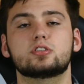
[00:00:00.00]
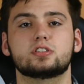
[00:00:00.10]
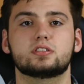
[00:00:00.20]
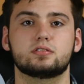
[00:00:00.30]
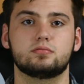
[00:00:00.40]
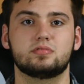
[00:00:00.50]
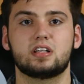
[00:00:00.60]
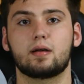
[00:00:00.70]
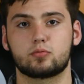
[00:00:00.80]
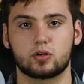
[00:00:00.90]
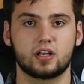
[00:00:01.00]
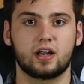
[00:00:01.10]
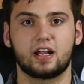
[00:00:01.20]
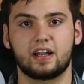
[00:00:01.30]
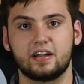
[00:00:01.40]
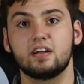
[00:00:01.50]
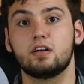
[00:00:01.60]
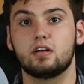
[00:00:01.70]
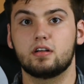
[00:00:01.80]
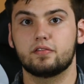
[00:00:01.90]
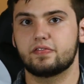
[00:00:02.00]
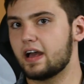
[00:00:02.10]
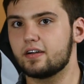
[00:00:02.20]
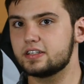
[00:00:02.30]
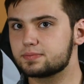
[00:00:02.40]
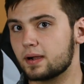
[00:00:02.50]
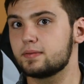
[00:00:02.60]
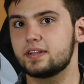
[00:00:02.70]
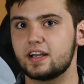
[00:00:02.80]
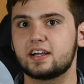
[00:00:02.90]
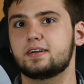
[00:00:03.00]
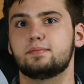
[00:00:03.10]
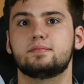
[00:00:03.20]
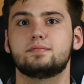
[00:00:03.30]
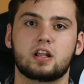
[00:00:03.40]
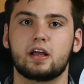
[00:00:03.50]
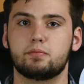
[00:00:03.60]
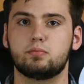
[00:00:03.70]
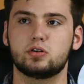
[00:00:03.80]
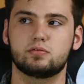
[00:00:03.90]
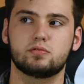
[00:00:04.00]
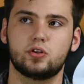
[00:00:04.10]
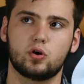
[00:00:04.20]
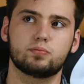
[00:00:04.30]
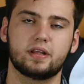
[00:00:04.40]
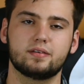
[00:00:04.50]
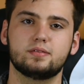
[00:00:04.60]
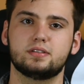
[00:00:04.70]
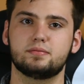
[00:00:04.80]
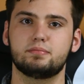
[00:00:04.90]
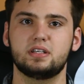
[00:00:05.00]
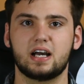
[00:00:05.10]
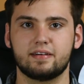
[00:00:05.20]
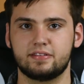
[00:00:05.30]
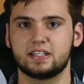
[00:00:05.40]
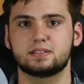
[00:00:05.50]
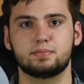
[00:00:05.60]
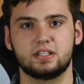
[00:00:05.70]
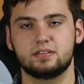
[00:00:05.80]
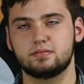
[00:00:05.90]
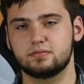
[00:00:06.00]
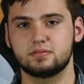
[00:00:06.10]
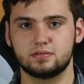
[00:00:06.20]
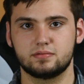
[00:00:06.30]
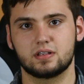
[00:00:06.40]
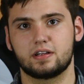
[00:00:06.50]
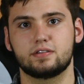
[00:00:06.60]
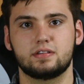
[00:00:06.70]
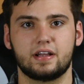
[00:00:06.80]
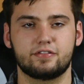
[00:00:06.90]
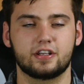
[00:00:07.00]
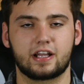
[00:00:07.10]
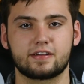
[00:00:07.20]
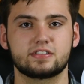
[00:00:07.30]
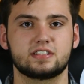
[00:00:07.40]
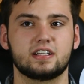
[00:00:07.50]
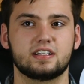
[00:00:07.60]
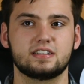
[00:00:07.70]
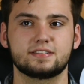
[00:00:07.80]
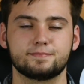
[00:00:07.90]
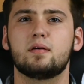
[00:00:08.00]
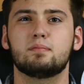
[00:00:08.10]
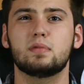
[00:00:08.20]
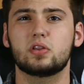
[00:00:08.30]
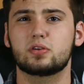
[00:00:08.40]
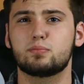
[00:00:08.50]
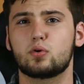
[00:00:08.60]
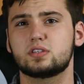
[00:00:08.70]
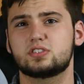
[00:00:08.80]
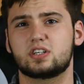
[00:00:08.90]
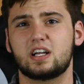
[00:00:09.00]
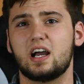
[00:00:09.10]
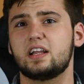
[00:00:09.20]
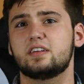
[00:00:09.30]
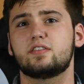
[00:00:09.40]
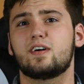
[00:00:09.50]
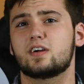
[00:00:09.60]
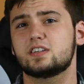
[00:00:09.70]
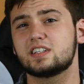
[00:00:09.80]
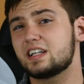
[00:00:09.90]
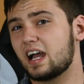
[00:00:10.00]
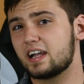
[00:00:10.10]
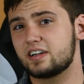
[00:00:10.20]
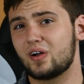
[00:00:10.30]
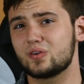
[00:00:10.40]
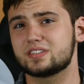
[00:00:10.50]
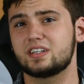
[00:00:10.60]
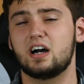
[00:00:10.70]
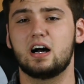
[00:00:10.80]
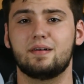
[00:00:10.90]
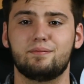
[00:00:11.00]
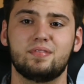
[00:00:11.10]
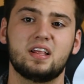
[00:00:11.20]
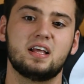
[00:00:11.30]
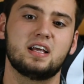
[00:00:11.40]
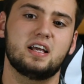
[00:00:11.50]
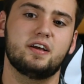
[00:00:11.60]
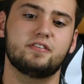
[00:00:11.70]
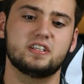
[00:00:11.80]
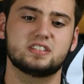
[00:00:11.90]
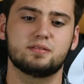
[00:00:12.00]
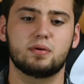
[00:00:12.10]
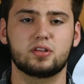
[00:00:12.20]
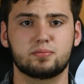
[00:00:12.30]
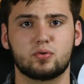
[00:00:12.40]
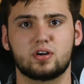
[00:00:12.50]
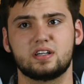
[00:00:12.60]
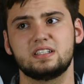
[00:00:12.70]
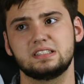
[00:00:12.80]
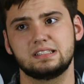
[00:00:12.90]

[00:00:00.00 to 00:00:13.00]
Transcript: just stopped working again. That is probably the item. I would hope that would be obvious, but I feel like I have to state this. Motherboards are kind of hard to diagnose. If it is the motherboard,